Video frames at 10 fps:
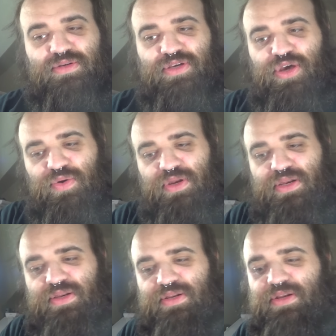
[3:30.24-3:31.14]
go
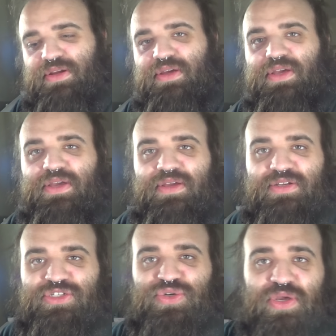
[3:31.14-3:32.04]
and
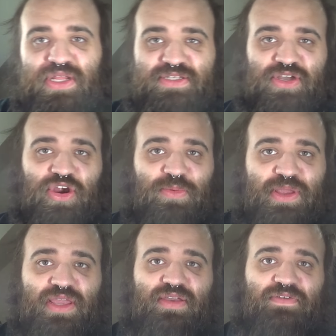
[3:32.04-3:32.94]
join his
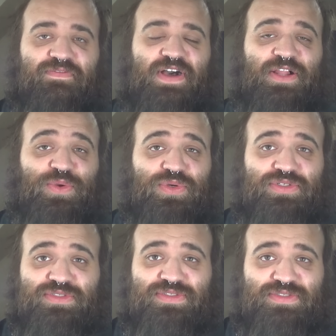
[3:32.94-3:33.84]
army of
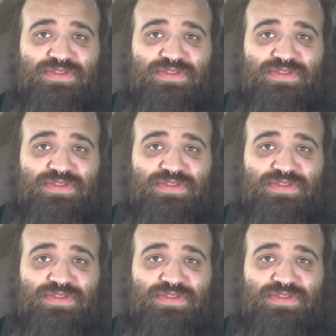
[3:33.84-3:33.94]
followers.